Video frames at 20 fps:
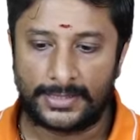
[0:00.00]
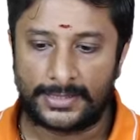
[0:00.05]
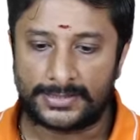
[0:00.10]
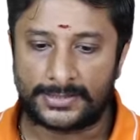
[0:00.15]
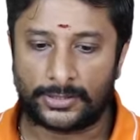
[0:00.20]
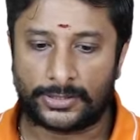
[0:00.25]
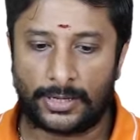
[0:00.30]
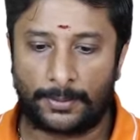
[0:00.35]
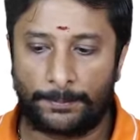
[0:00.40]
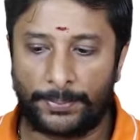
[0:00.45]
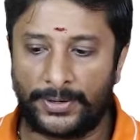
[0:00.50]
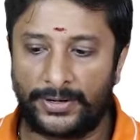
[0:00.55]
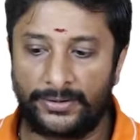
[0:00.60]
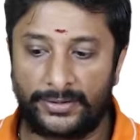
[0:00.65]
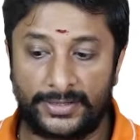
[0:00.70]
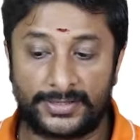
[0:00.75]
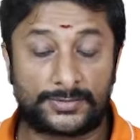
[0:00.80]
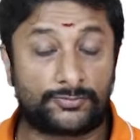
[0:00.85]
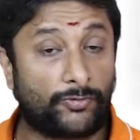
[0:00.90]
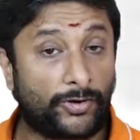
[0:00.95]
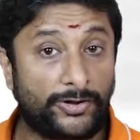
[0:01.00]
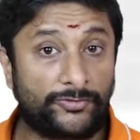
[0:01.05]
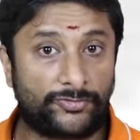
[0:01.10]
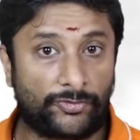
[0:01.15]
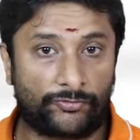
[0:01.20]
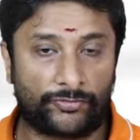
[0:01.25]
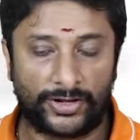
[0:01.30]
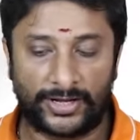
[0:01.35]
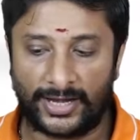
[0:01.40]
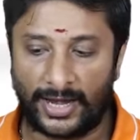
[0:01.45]
So company needs
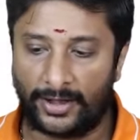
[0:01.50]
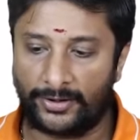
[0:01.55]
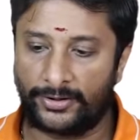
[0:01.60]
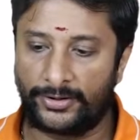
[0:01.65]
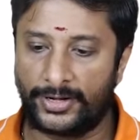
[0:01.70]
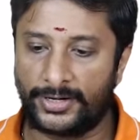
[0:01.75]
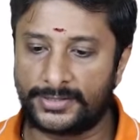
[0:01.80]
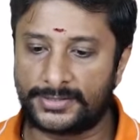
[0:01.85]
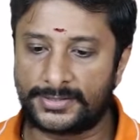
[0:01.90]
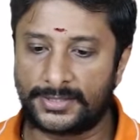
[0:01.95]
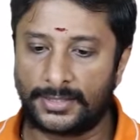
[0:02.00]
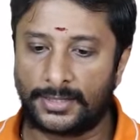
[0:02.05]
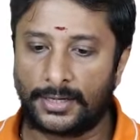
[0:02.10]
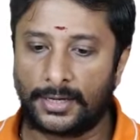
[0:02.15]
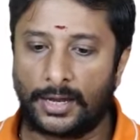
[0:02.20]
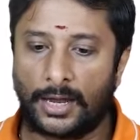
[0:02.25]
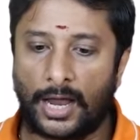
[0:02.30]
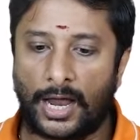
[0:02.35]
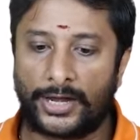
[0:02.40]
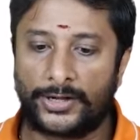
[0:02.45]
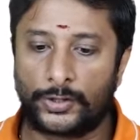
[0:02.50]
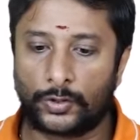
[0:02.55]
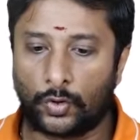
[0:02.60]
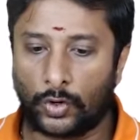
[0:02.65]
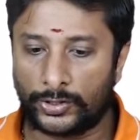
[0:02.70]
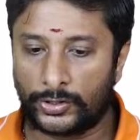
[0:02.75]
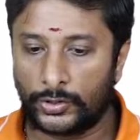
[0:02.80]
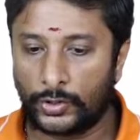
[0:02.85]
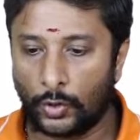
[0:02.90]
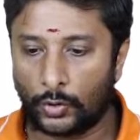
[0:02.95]
150 candidates, and you
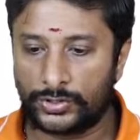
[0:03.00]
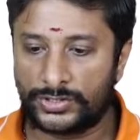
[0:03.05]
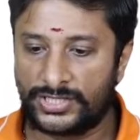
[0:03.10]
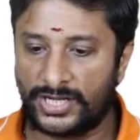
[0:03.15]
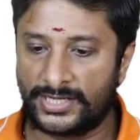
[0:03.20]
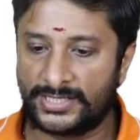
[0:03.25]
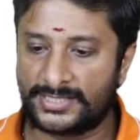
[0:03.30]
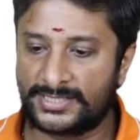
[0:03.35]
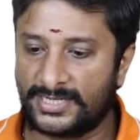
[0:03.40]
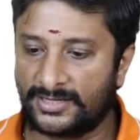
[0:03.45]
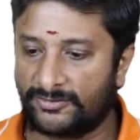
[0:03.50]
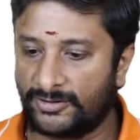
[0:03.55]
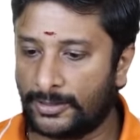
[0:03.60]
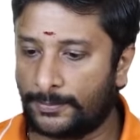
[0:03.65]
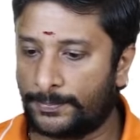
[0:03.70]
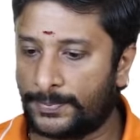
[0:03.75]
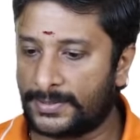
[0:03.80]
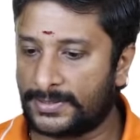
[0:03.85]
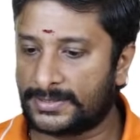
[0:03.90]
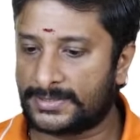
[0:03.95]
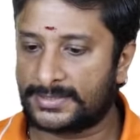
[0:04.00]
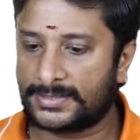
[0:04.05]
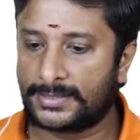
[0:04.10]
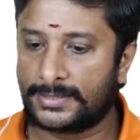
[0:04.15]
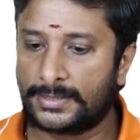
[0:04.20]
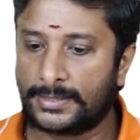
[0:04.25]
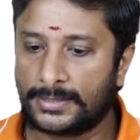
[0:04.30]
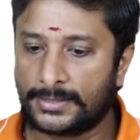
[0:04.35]
got Node.js developers.